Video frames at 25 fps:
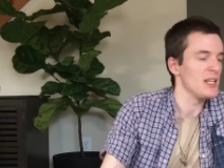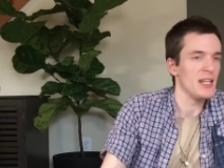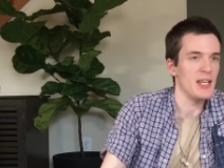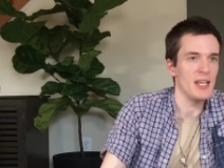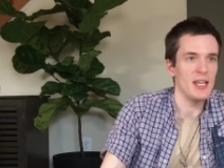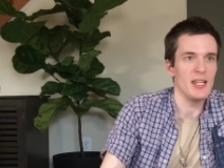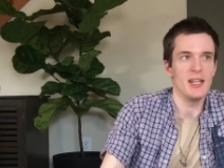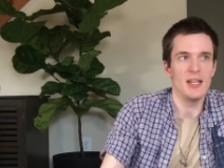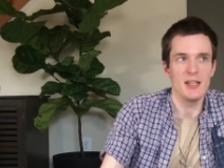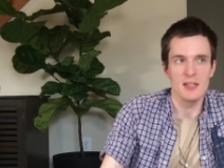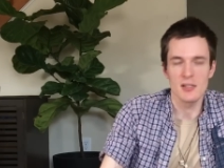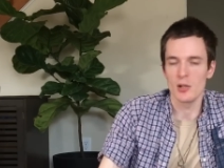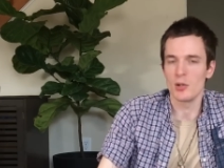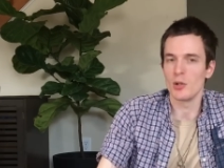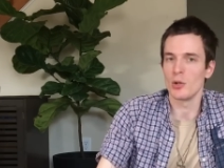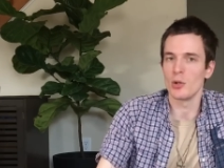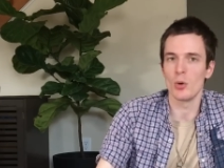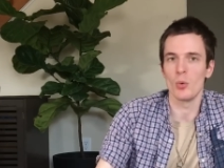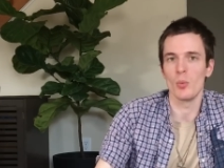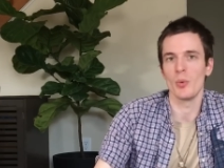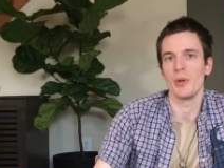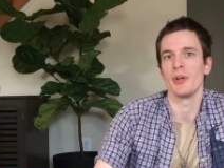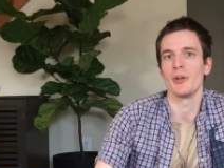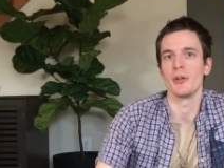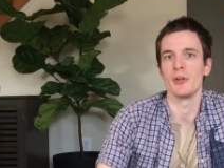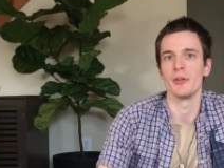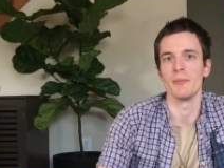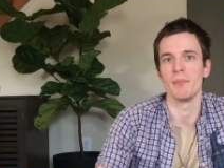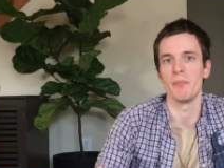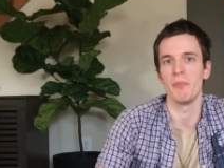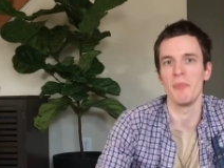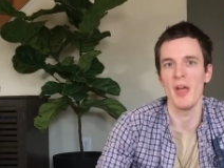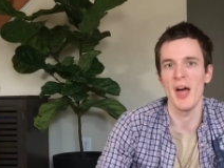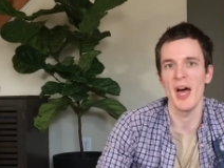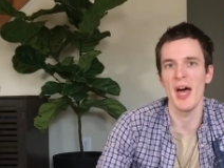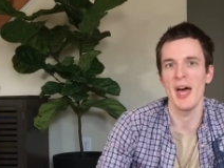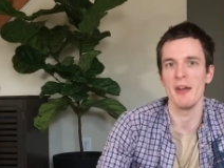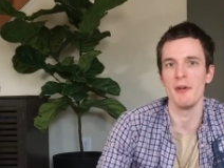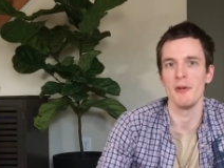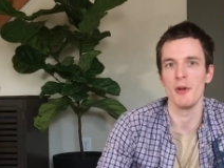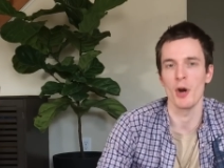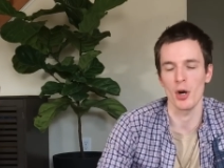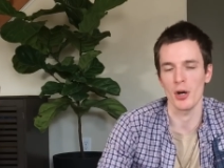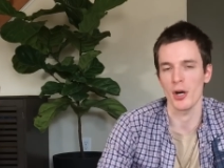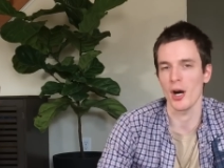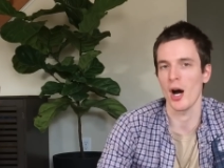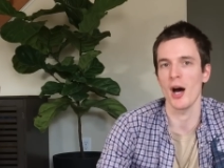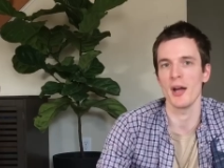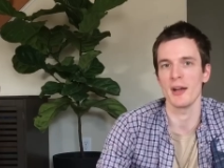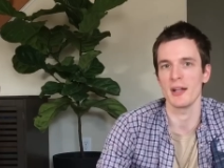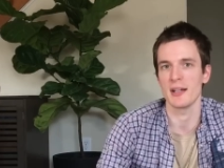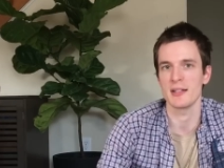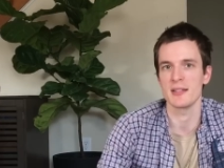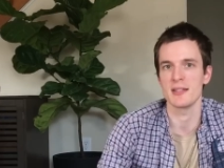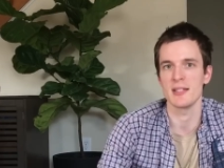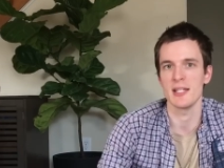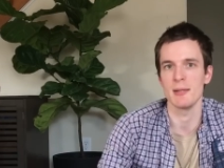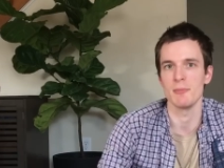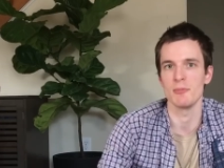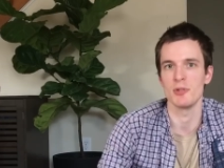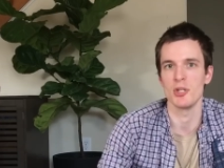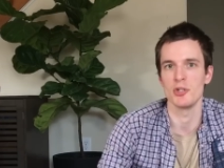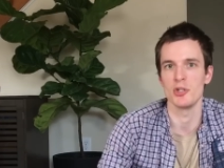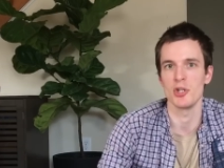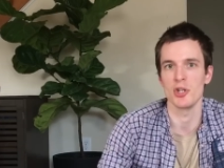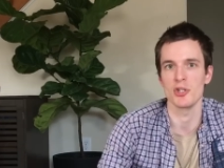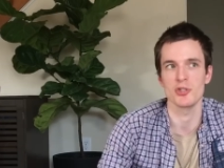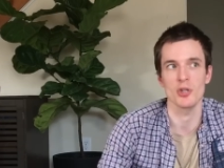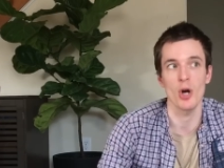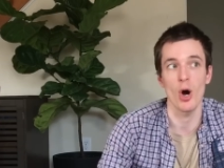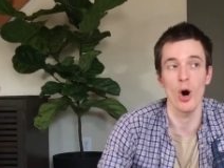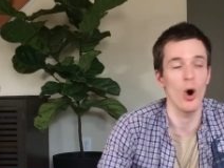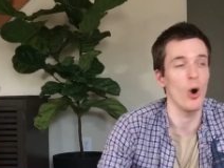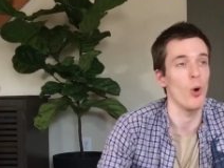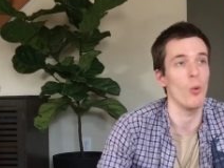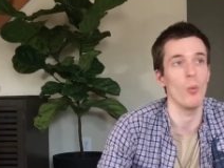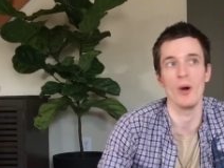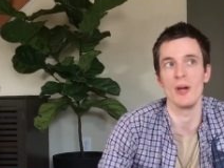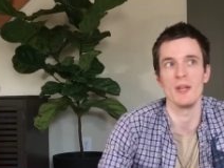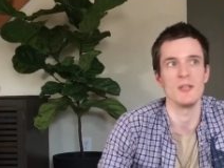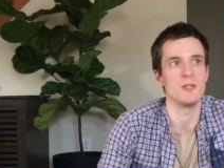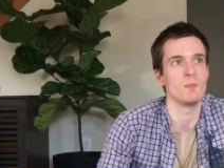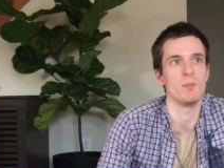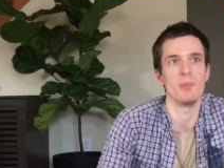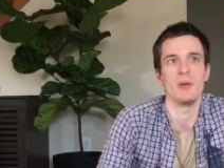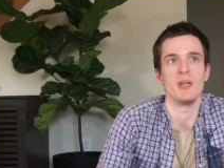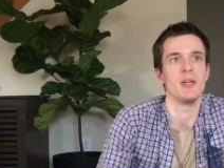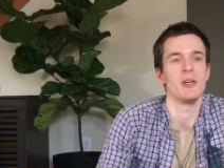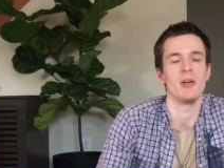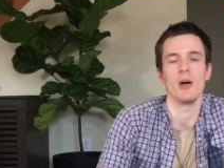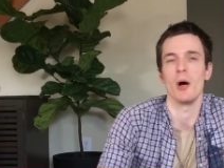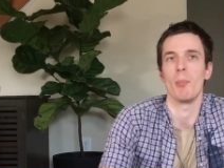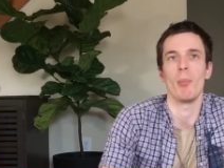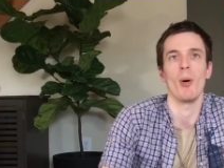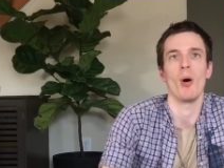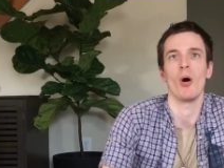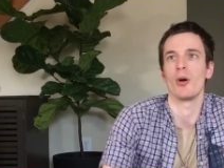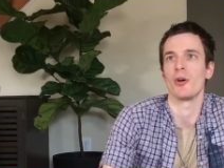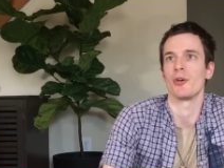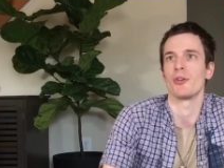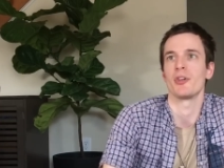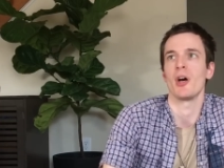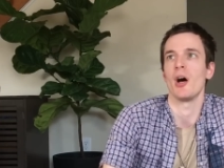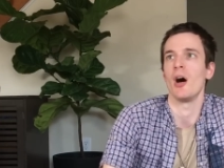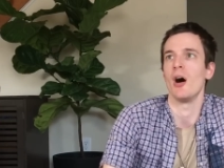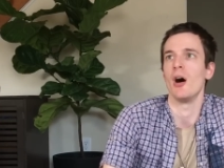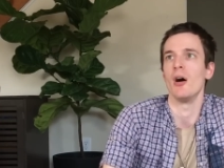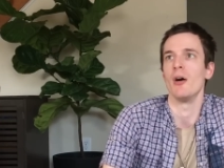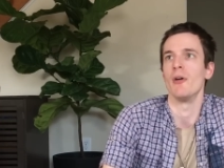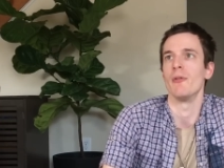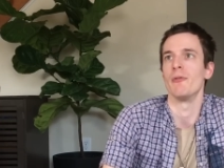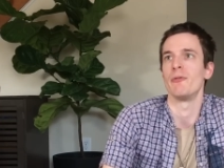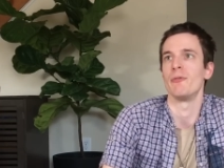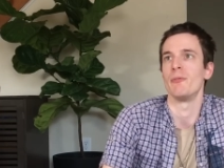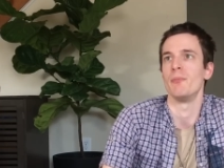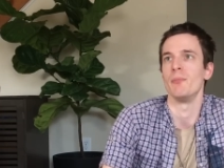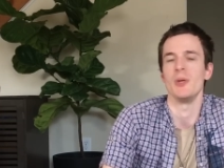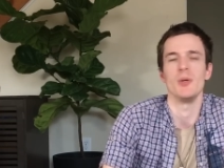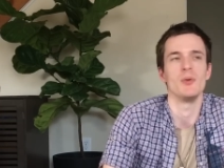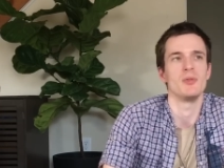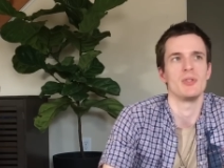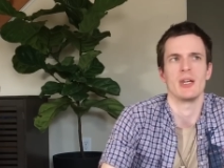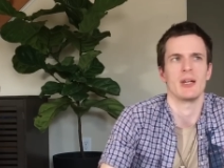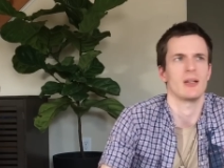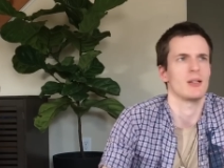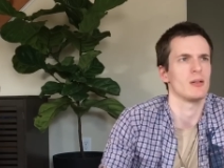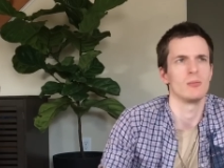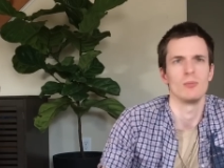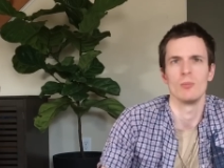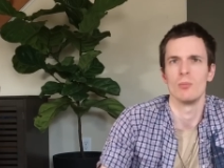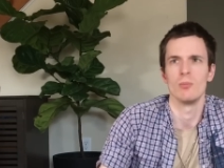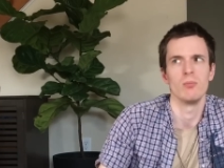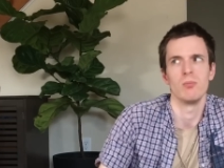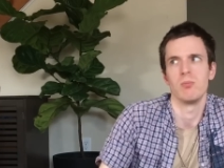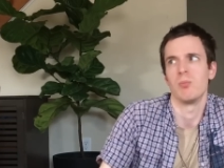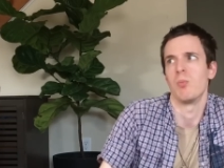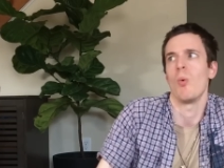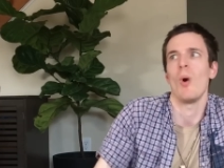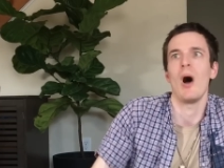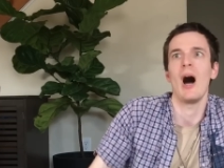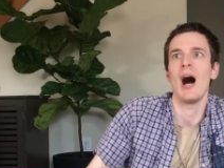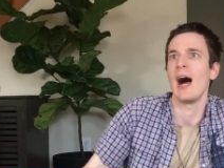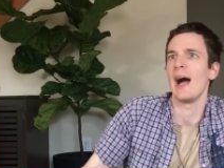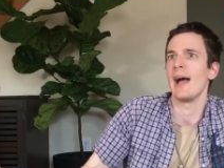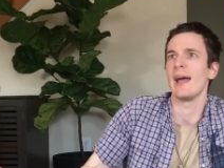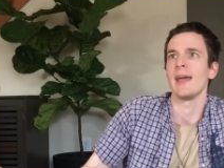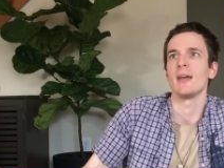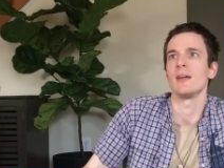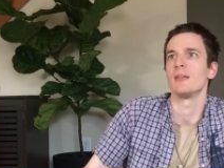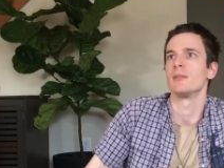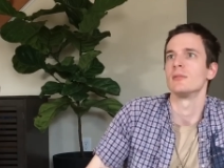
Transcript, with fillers: it is a little weird that narcotics seem to just always be a part of music. Why?